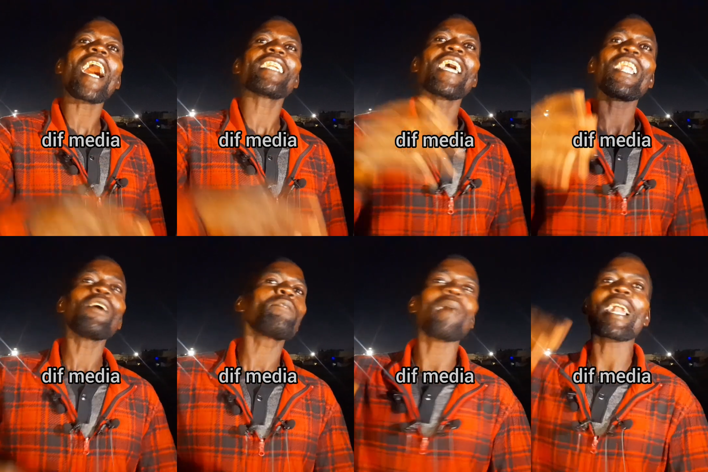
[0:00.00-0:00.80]

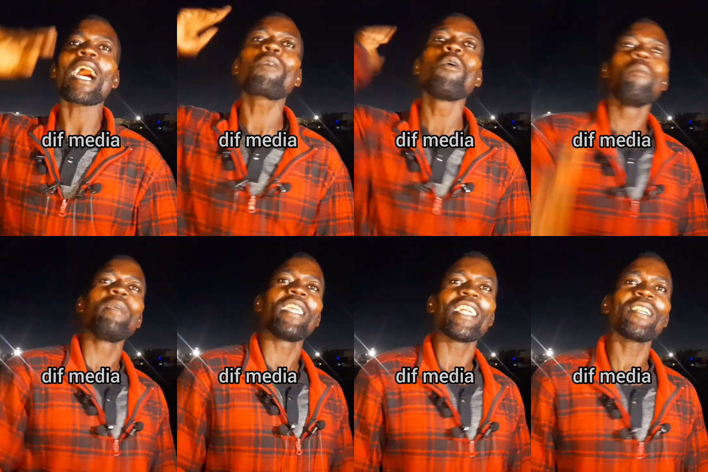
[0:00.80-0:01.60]
atailaunch mara
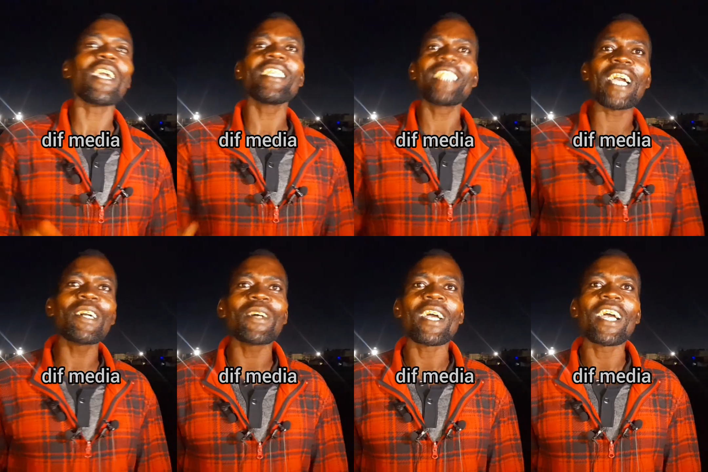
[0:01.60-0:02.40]
10 ndio
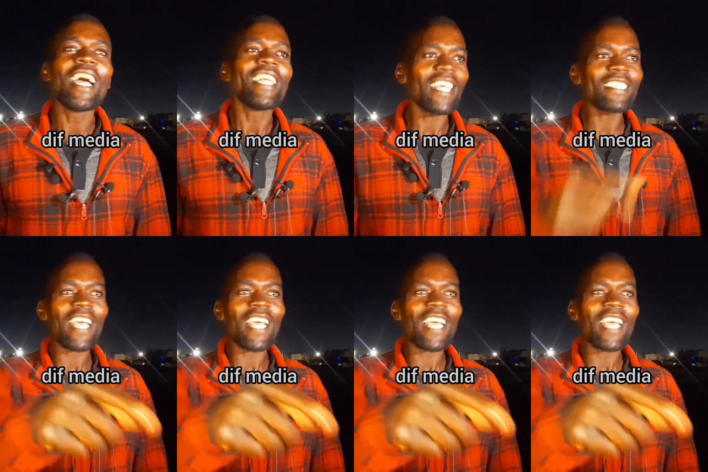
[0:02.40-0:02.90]
ijengwe. Sasa